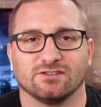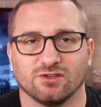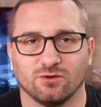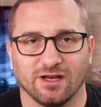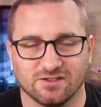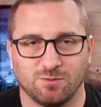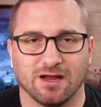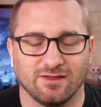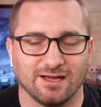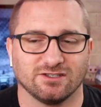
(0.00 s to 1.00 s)
so
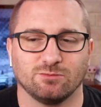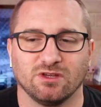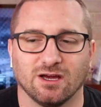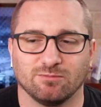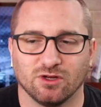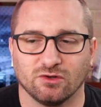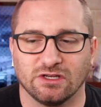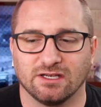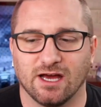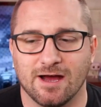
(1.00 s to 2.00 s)
expect that to be
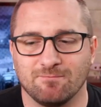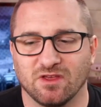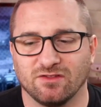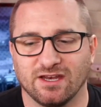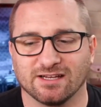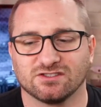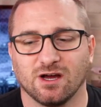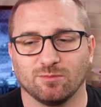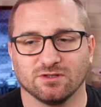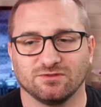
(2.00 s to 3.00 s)
uploaded in the next
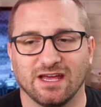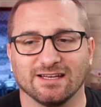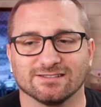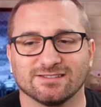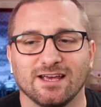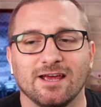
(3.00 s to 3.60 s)
couple of days.